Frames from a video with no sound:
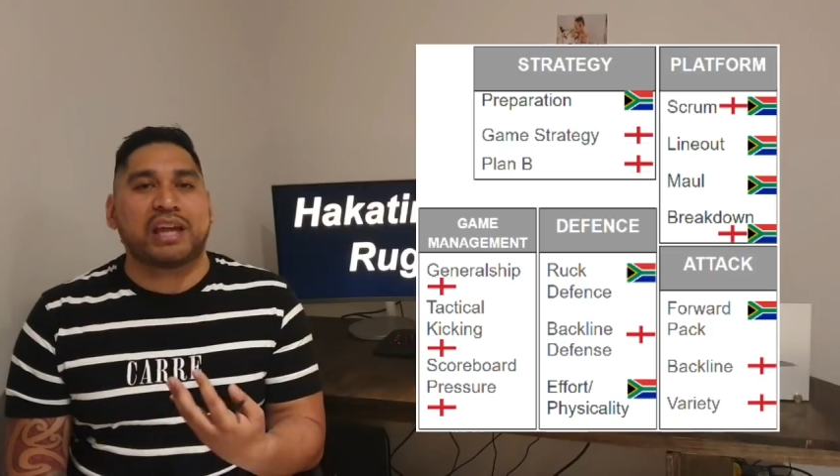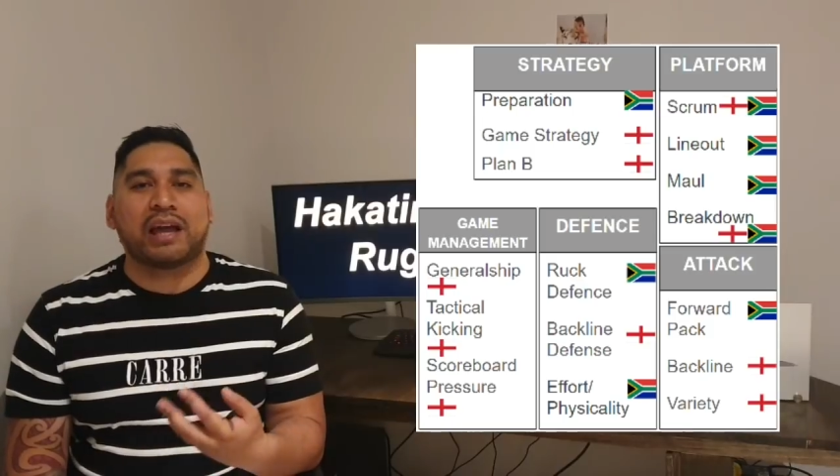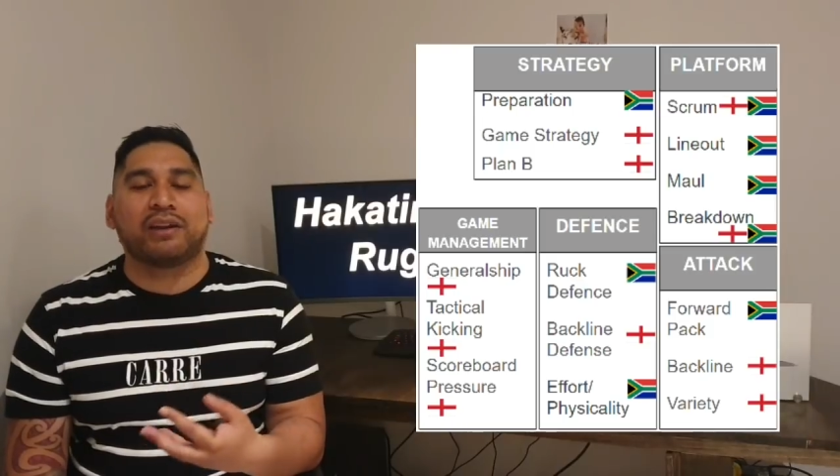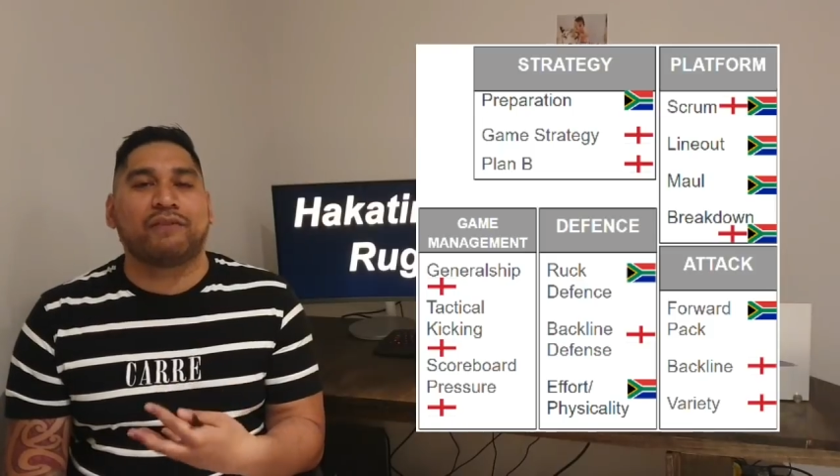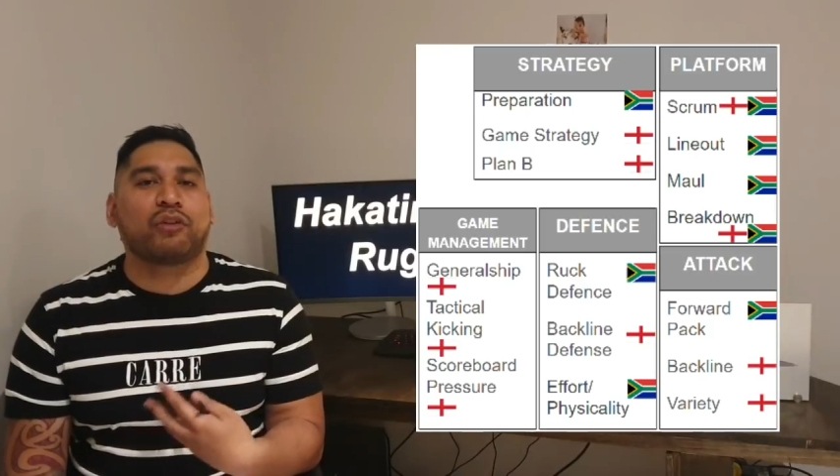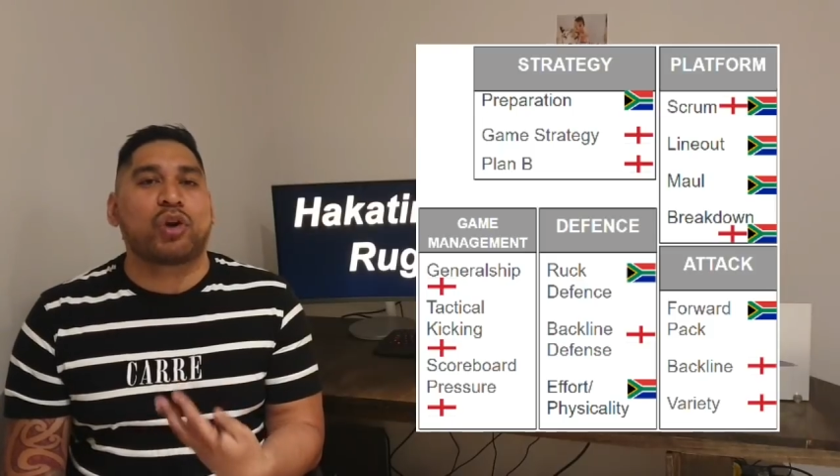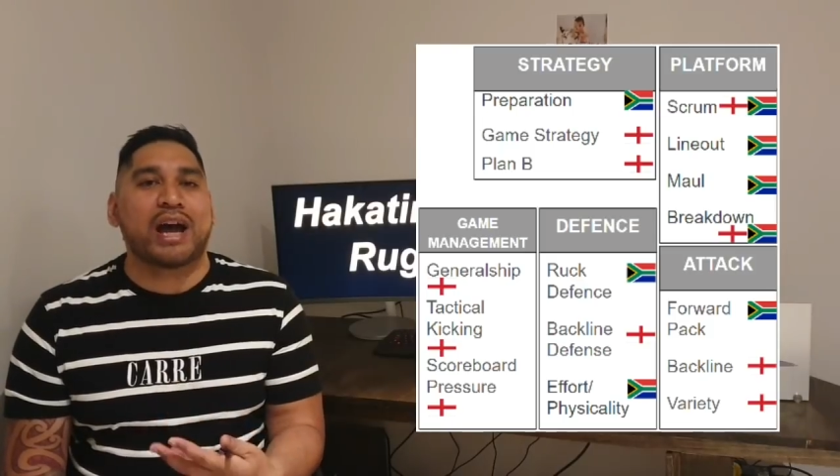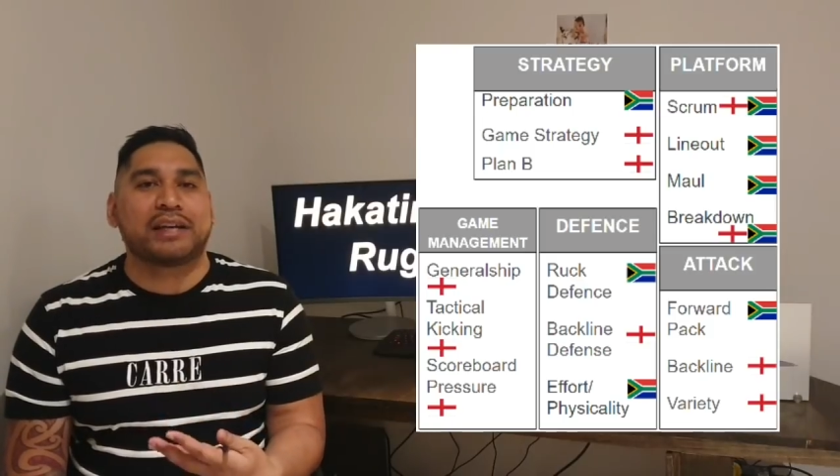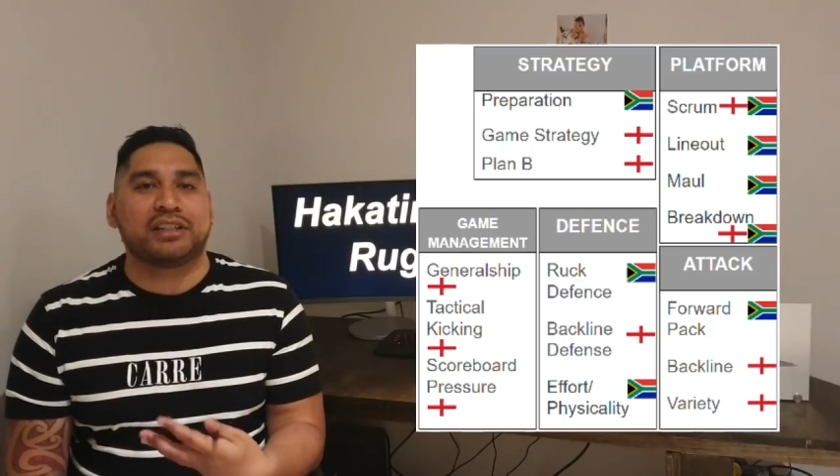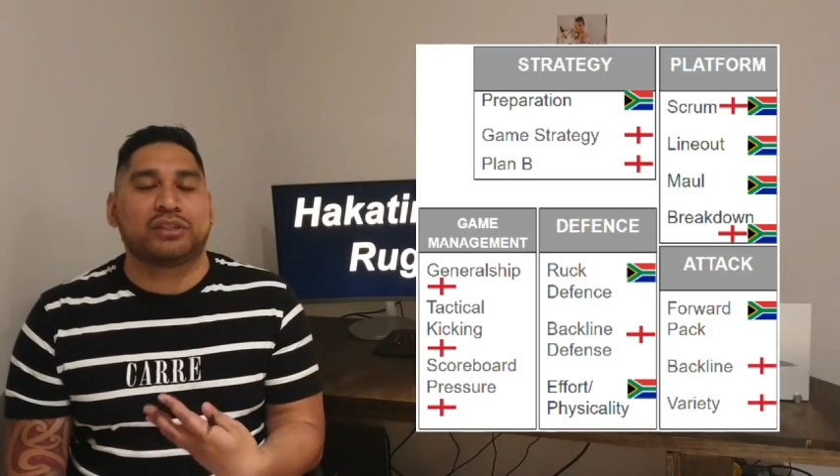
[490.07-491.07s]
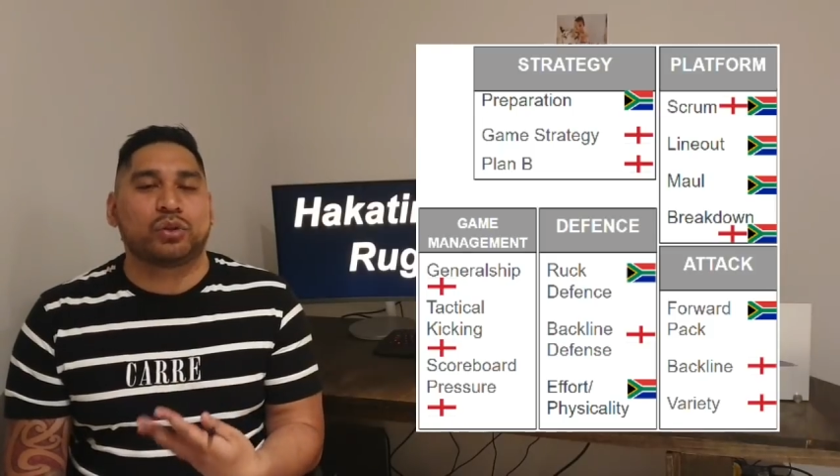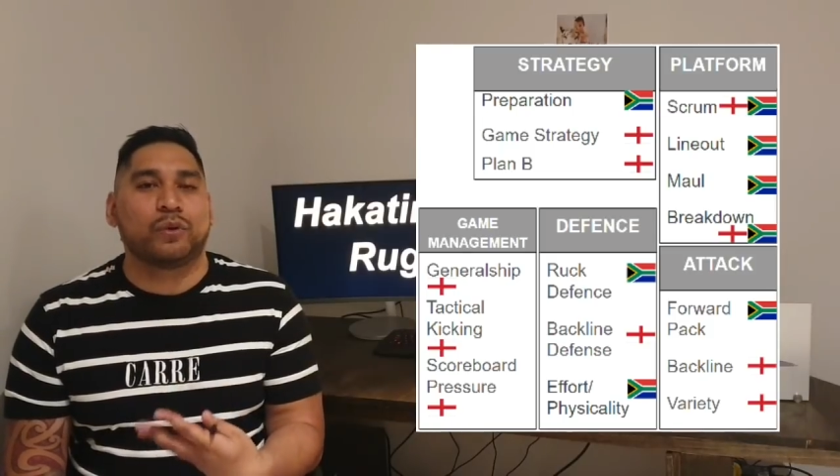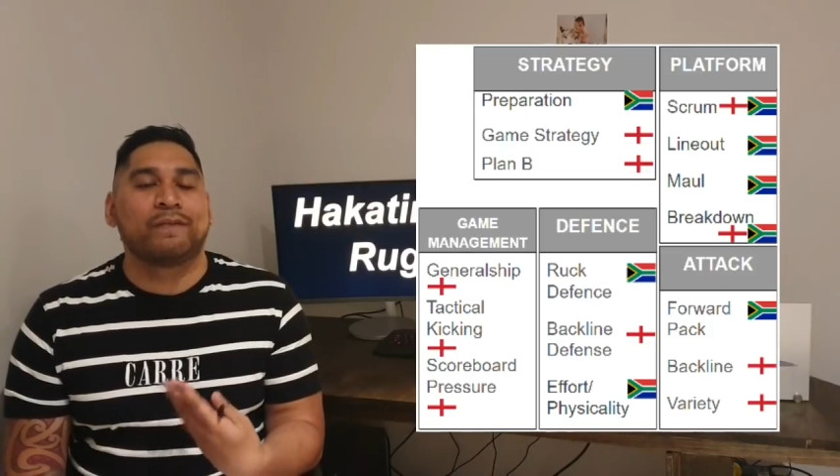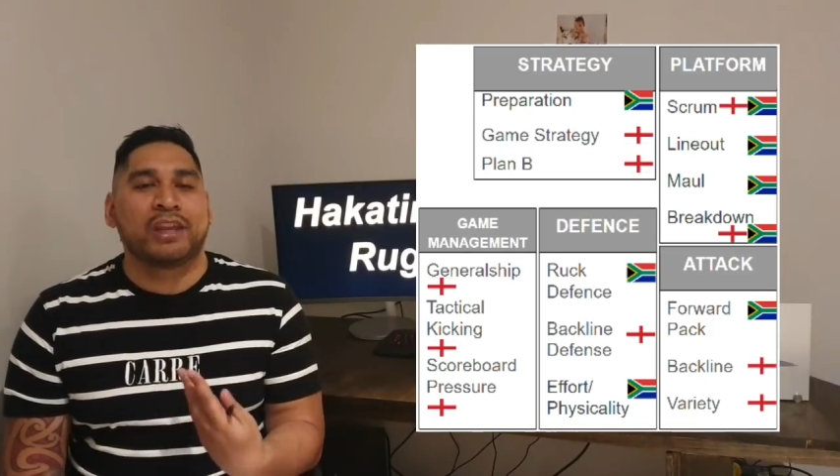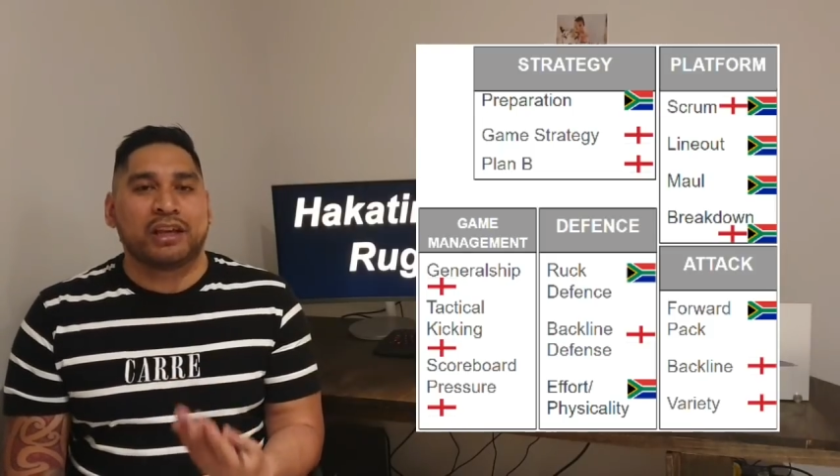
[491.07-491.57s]
adding variety
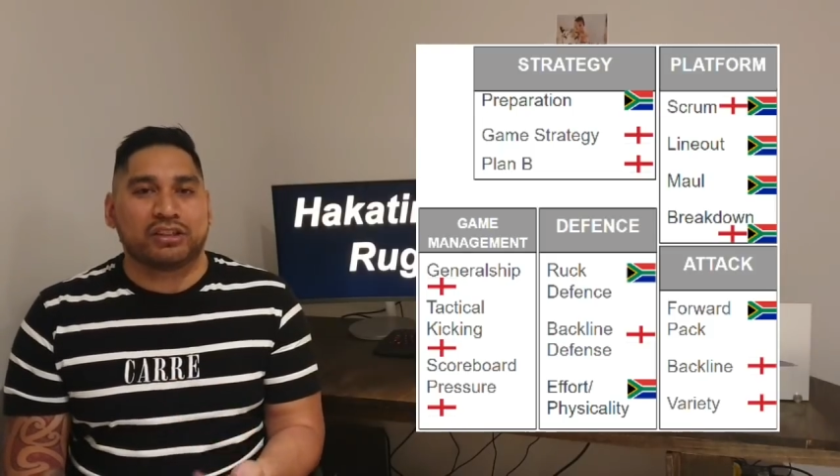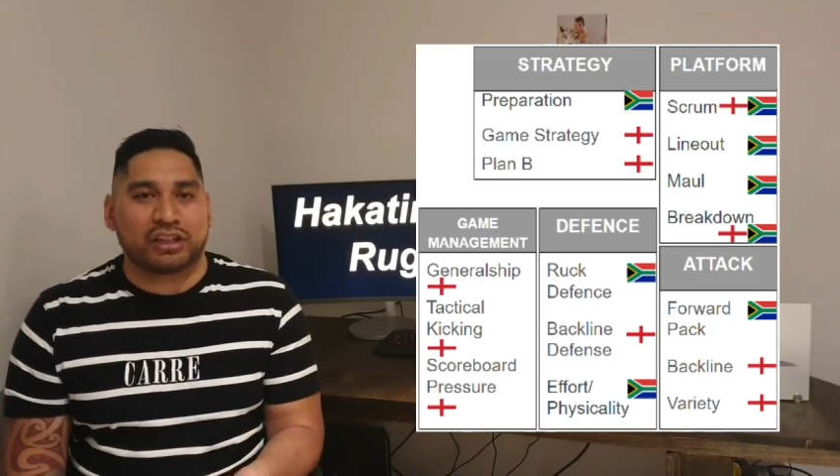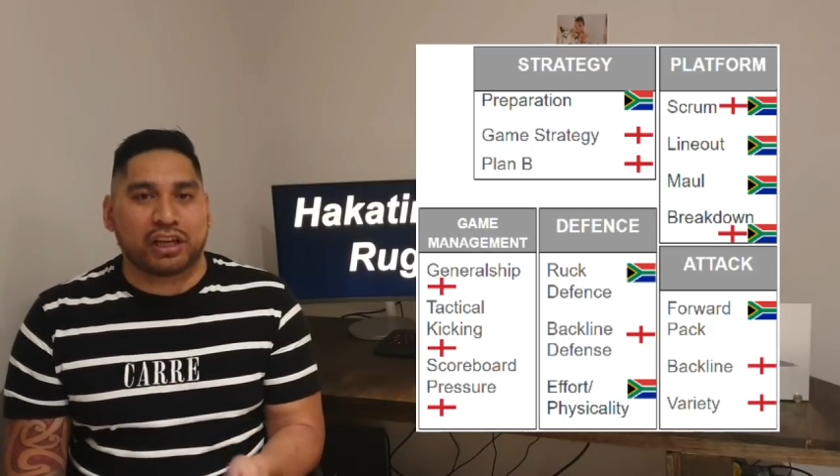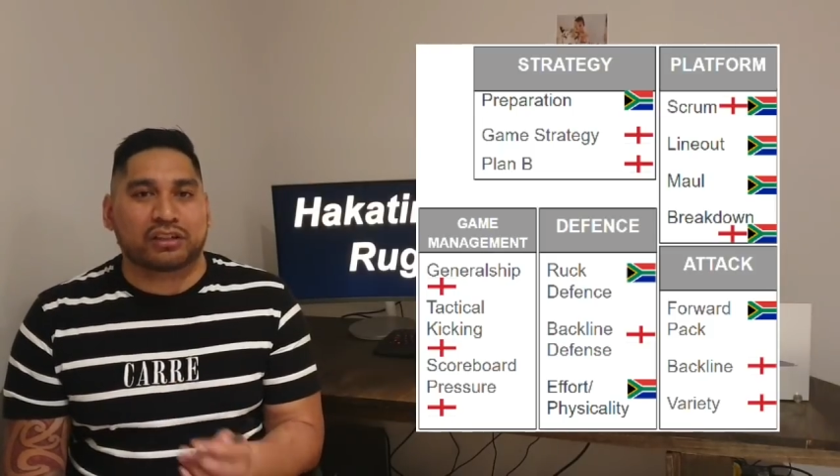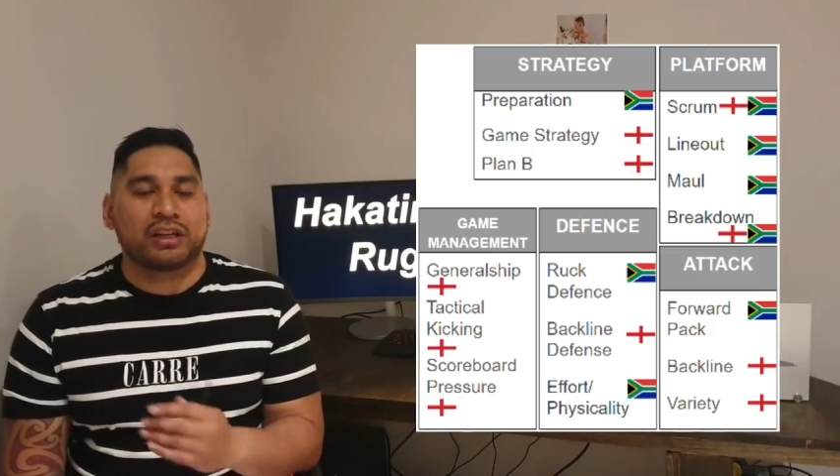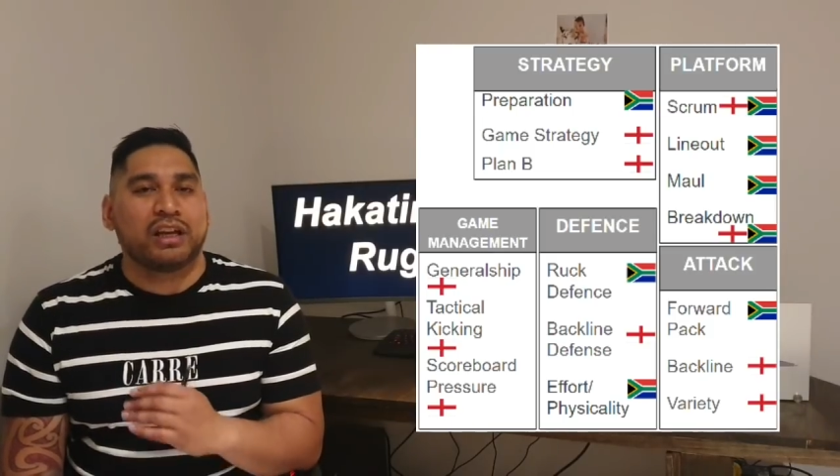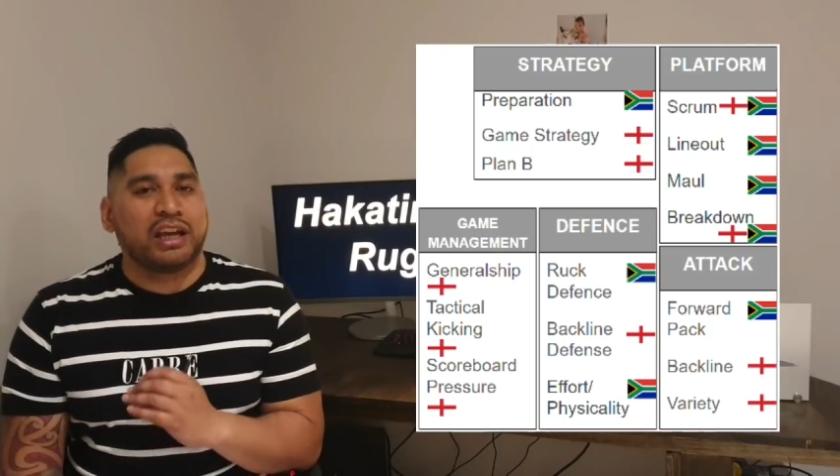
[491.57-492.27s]
to his kicks.